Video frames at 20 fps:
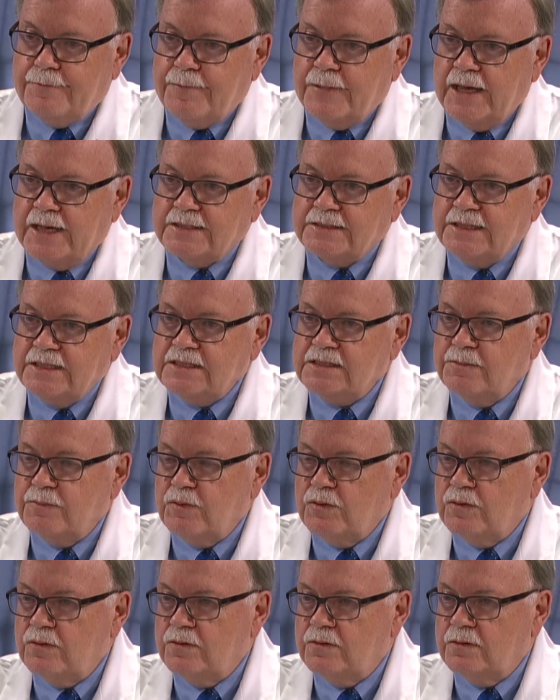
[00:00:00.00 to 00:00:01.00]

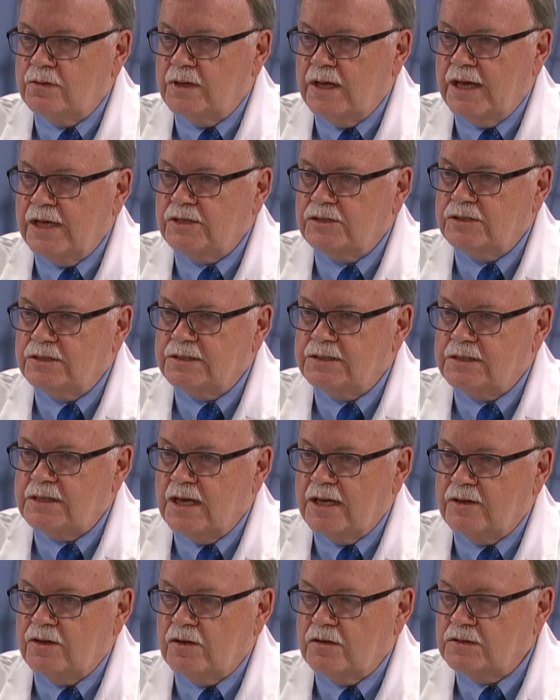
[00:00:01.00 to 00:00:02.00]
accessible agents
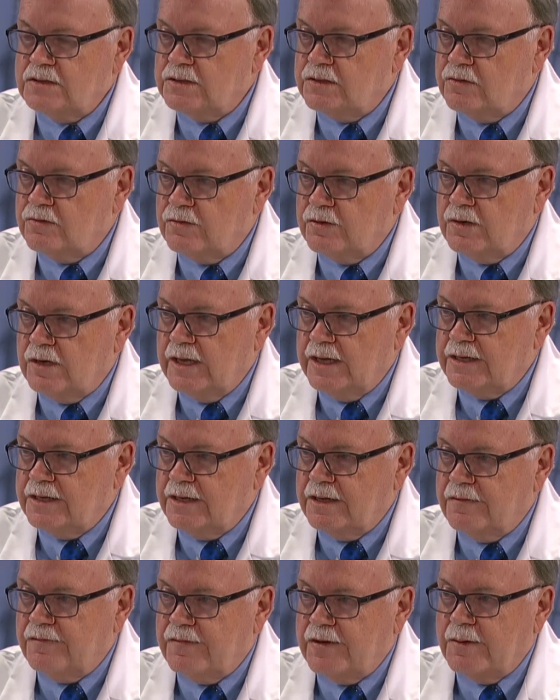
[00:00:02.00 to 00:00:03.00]
are non-steroidal
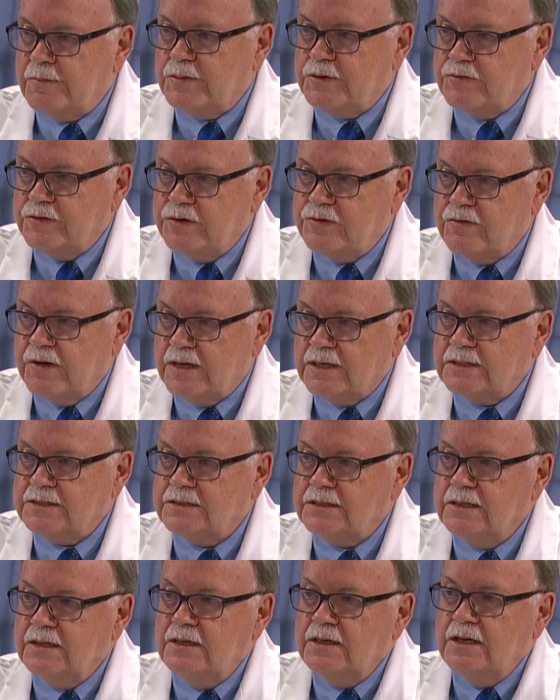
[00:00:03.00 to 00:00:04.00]
anti-inflammatory drugs,
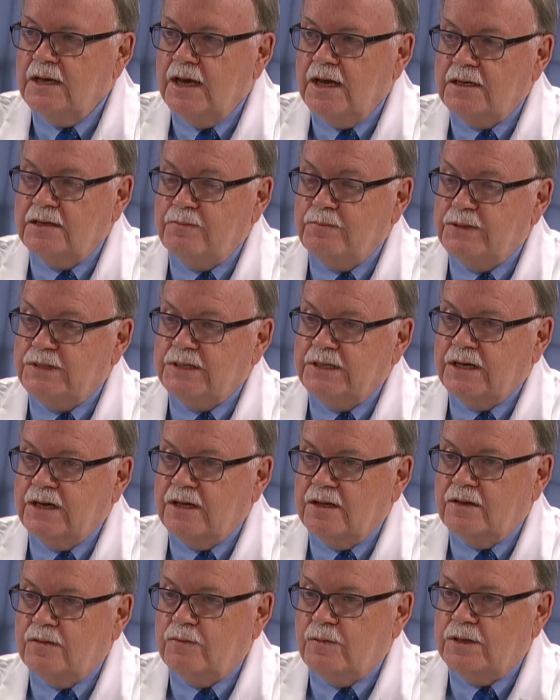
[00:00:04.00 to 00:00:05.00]
and in
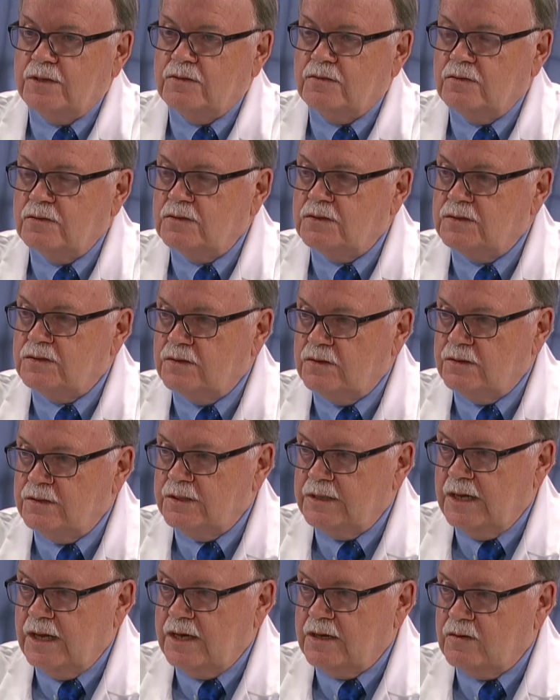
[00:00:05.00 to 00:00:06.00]
particular one called
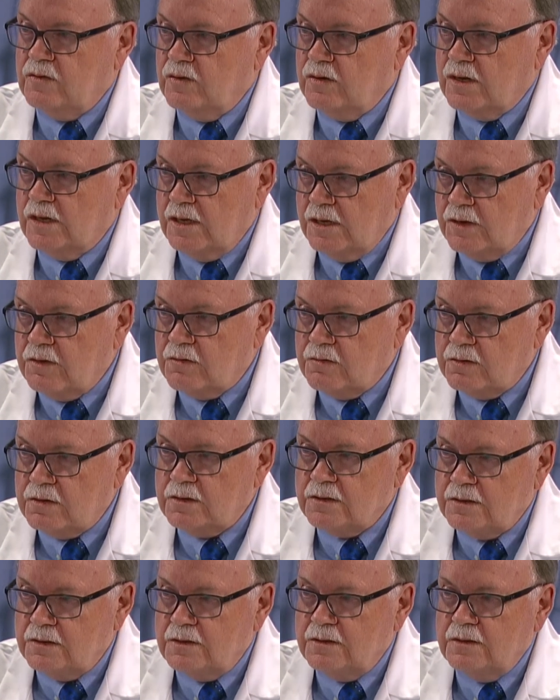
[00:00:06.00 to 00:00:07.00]
Sulindac or
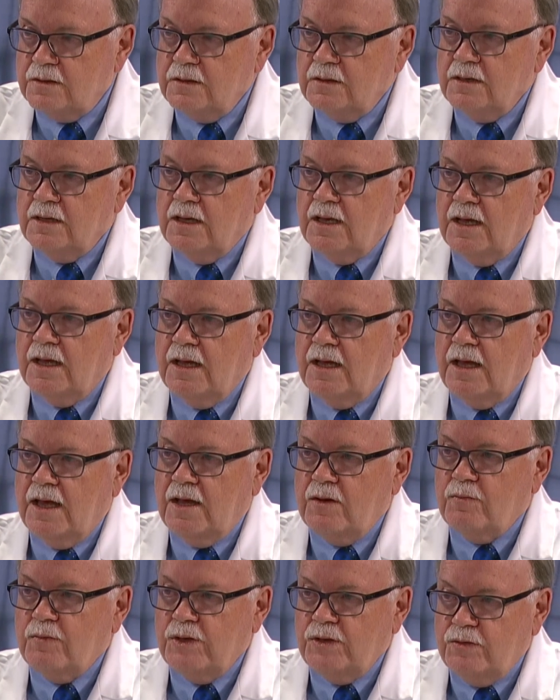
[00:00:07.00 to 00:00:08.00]
Clinaril,
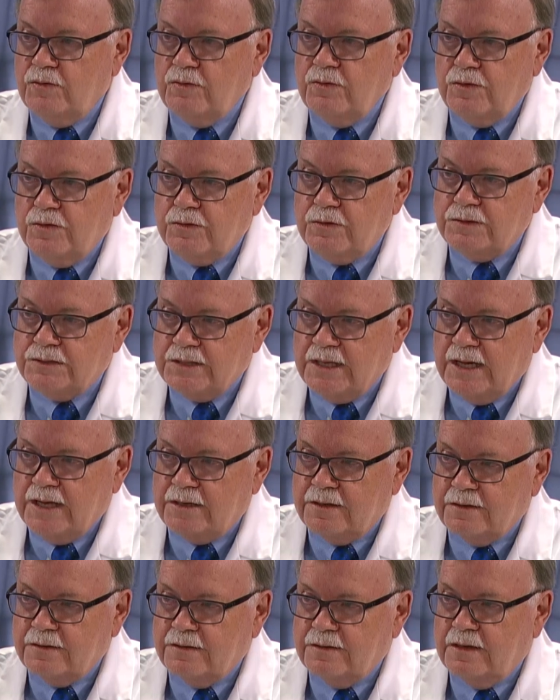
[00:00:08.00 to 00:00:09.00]
and we do use
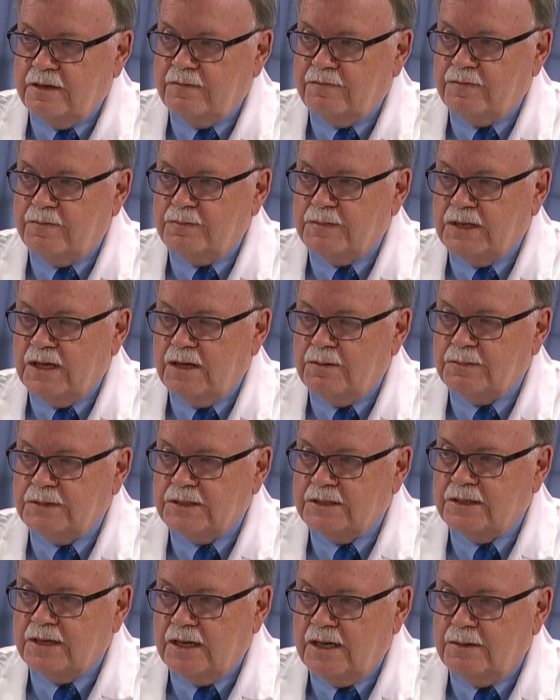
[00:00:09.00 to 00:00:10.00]
that from time to
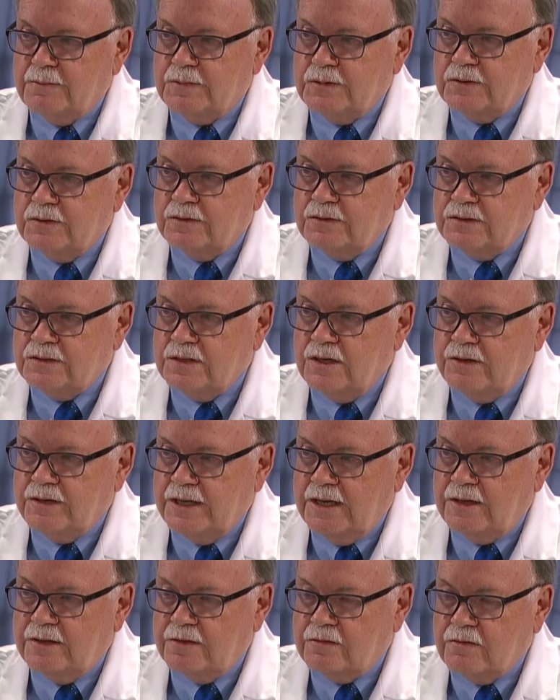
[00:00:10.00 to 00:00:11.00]
time to slow
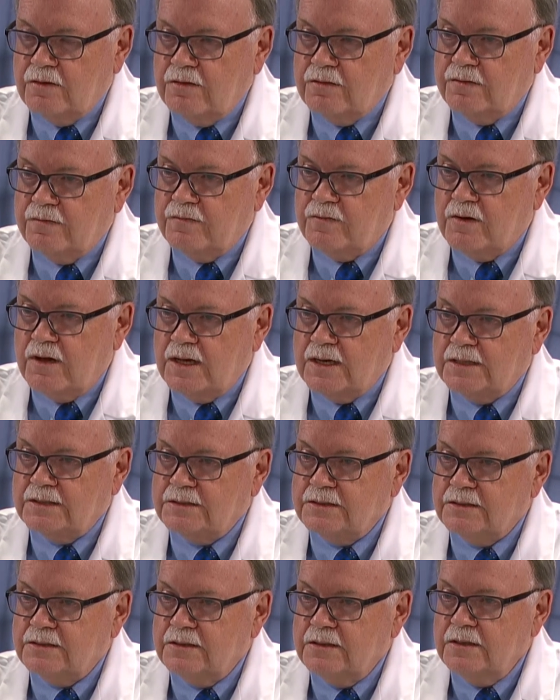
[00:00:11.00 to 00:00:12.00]
down the growth of
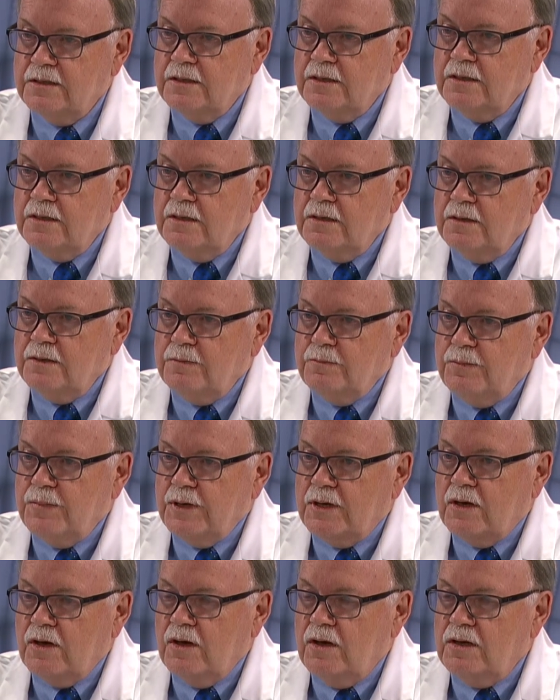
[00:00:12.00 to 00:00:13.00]
drugs.
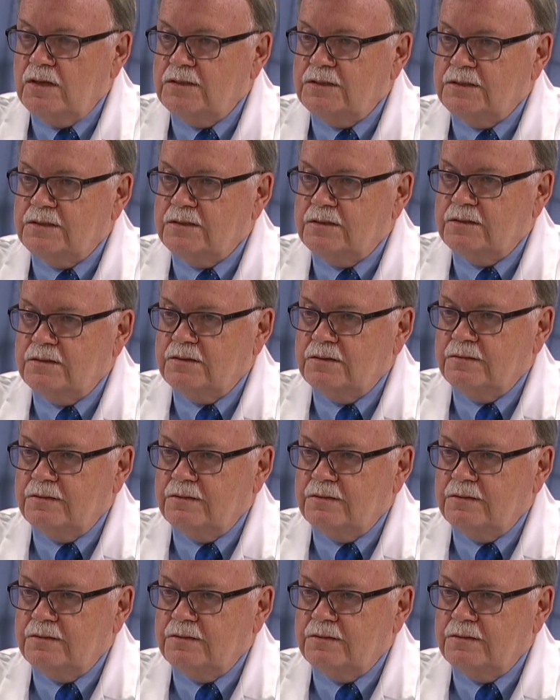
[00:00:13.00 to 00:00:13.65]
Because